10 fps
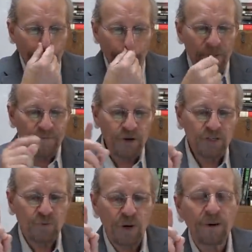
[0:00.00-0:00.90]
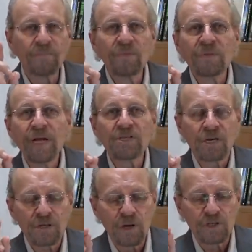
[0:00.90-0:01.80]
The first one is
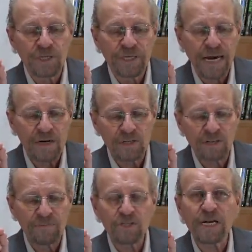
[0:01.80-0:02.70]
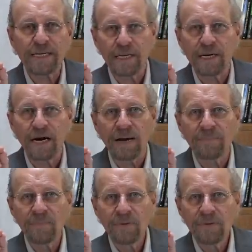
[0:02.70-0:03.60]
in close encounters of the second
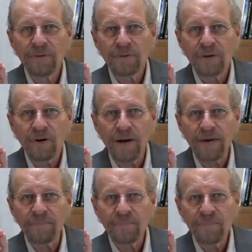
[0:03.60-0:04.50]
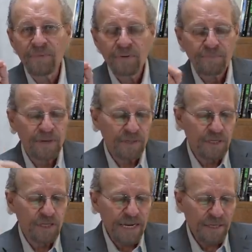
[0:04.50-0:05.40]
kind, all right? But the
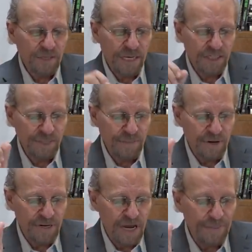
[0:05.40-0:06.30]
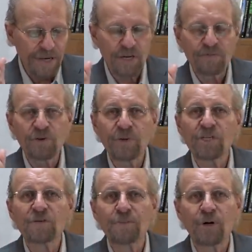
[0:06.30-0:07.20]
second testimony, and I'll be interviewing
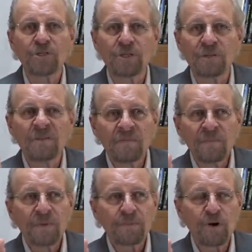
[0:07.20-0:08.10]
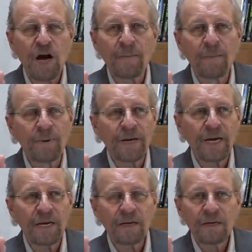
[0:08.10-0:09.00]
this person
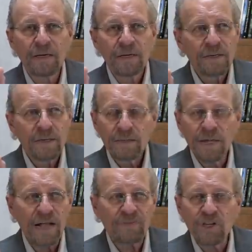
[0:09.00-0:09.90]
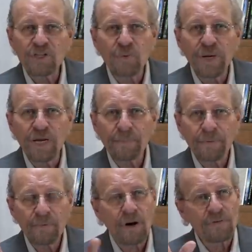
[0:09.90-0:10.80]
probably not this week,
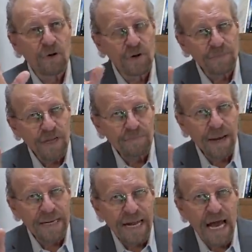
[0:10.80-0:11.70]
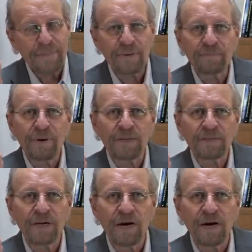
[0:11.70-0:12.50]
although it might happen, but